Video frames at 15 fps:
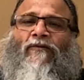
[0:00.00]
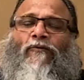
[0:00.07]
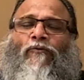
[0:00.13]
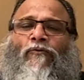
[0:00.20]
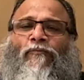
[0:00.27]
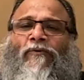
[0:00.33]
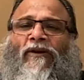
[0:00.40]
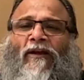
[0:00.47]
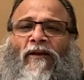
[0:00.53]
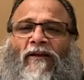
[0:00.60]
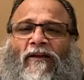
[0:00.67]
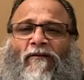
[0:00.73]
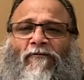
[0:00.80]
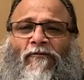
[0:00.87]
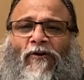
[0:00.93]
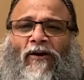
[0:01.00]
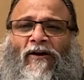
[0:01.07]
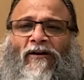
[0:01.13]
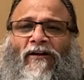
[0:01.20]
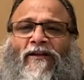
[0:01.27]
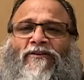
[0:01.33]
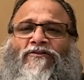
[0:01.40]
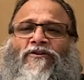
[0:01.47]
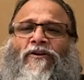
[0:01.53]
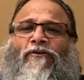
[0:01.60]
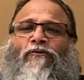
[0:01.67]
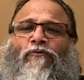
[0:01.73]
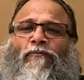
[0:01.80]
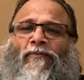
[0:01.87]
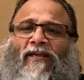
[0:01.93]
You bring give your attention
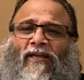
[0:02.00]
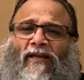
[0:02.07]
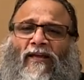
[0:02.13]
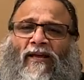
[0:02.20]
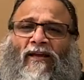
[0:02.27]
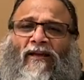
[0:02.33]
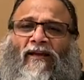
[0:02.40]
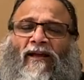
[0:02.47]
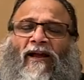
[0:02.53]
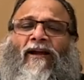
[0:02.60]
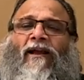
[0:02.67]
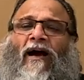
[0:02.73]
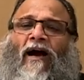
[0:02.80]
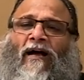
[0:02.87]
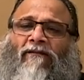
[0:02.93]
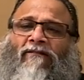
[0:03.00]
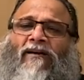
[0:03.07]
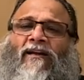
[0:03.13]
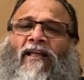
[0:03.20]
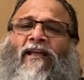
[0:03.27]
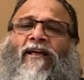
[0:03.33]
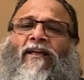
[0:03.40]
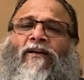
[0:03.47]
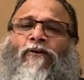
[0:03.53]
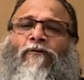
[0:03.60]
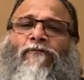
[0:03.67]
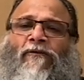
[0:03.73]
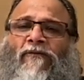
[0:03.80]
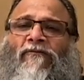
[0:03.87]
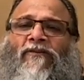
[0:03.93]
to me and I will take care
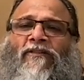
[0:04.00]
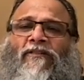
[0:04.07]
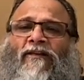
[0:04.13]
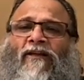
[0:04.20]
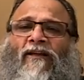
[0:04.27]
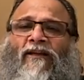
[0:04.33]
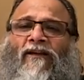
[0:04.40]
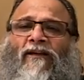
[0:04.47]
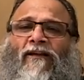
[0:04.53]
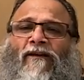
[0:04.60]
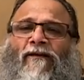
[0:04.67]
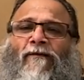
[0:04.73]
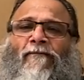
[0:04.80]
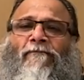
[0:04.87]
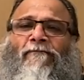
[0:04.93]
of everything.